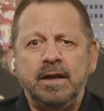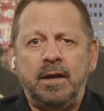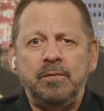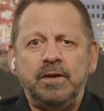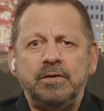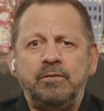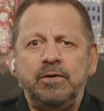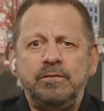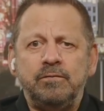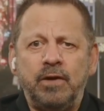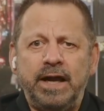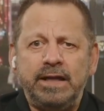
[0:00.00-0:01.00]
I'm going to quit
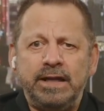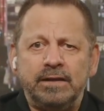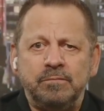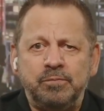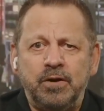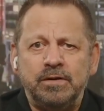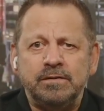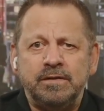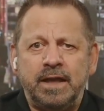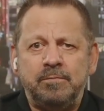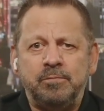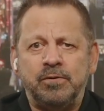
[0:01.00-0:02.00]
writing a book
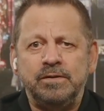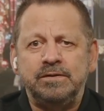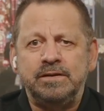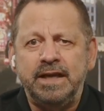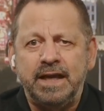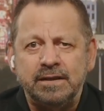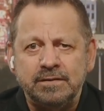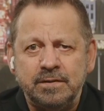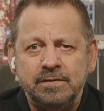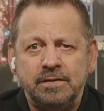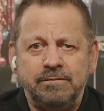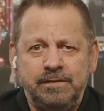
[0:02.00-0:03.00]
that
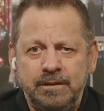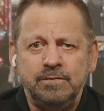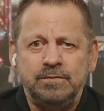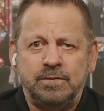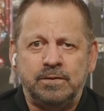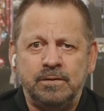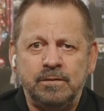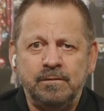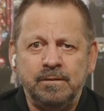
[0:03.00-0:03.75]
predicts the future